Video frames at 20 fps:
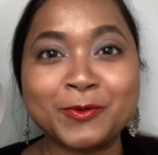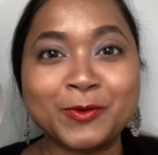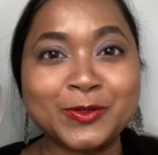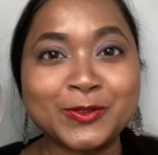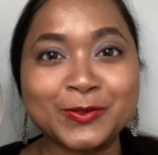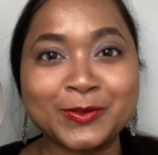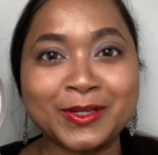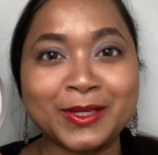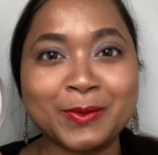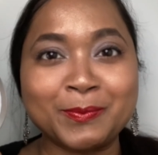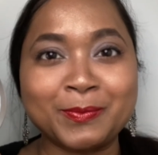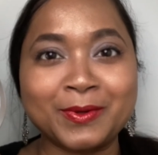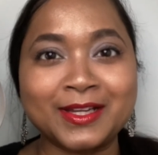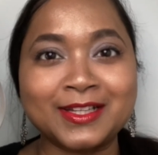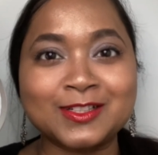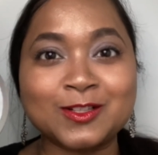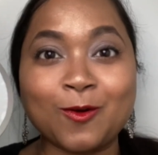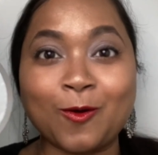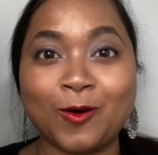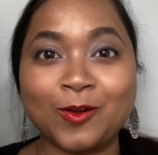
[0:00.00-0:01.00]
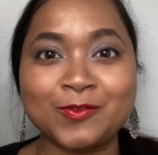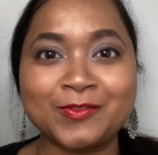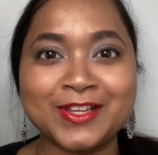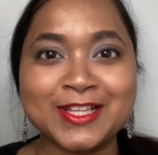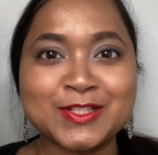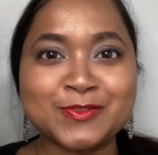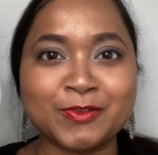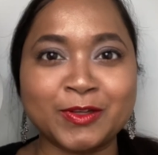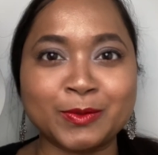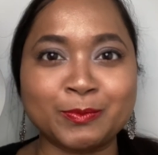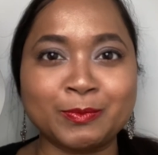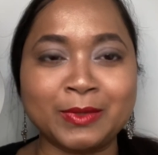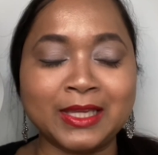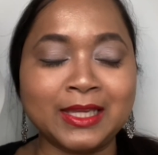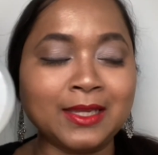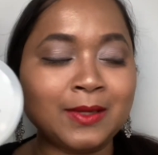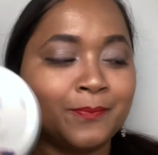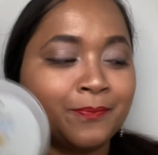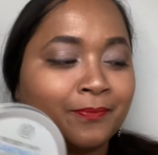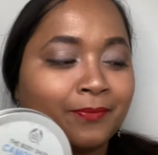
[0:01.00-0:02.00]
to keep it always with
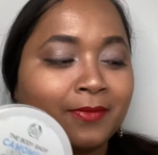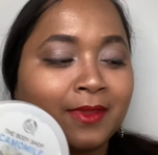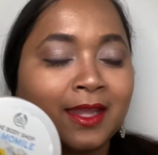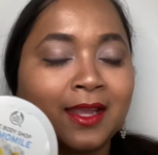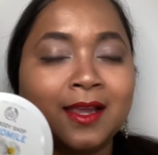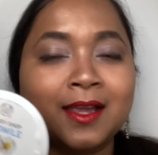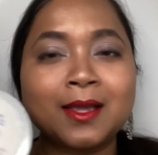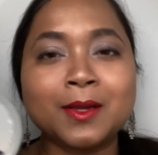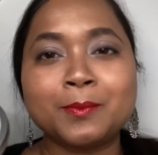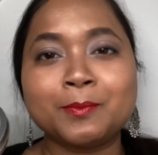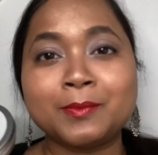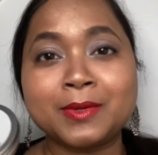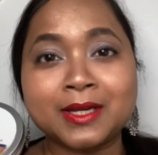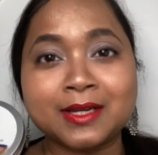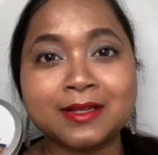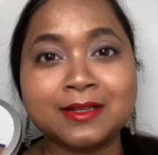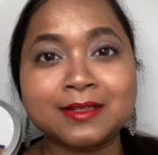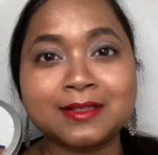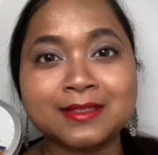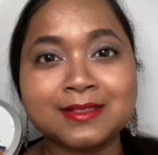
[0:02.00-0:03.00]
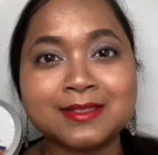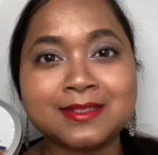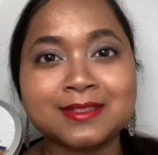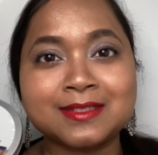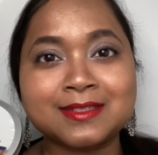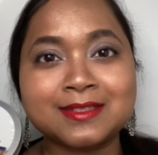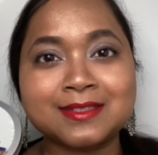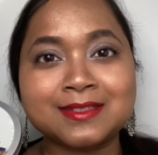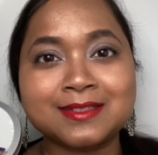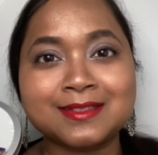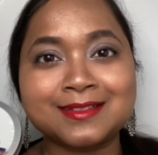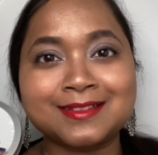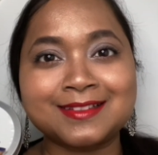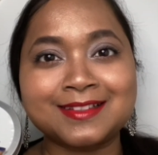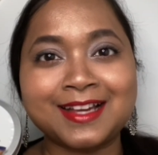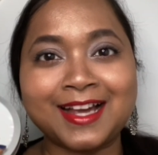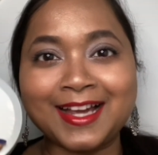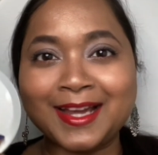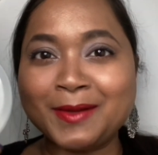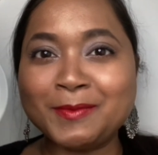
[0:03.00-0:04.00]
me because
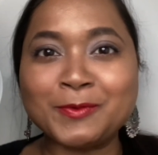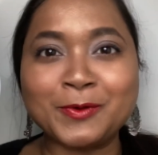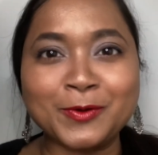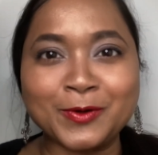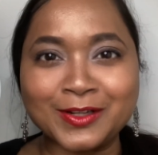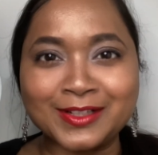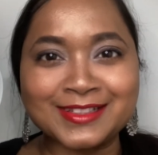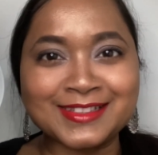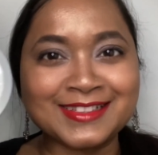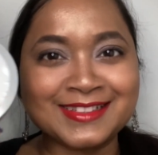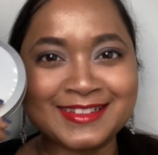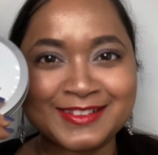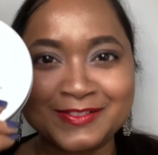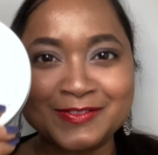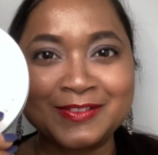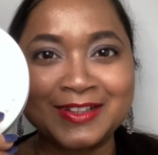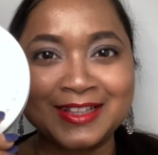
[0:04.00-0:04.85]
I am hooked with